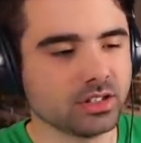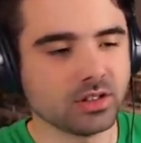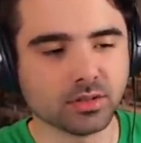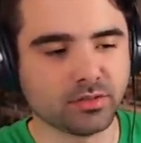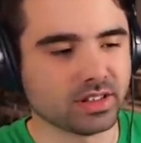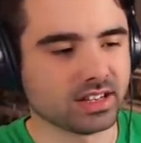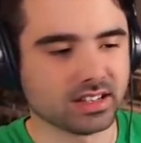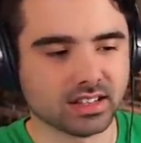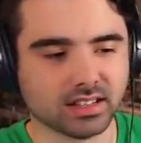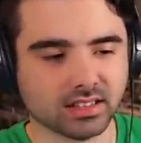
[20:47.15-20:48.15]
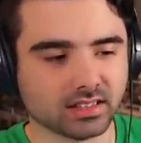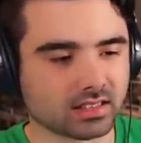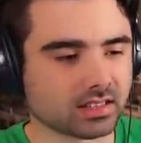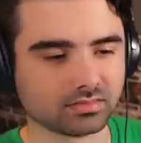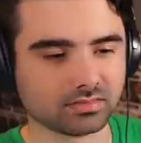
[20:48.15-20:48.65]
You don't fit in.
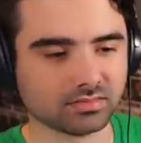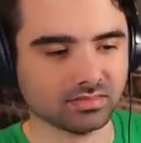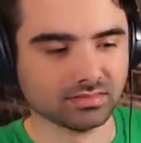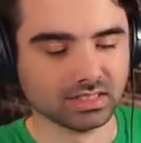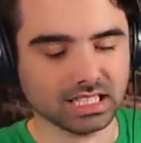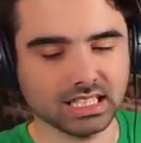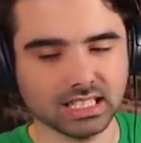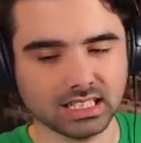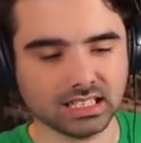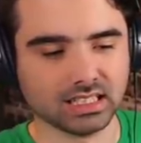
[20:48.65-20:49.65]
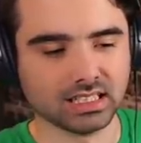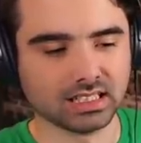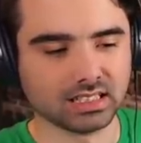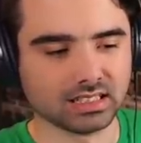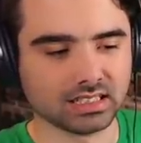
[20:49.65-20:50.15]
Missing my
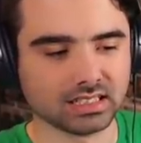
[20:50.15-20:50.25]
friends.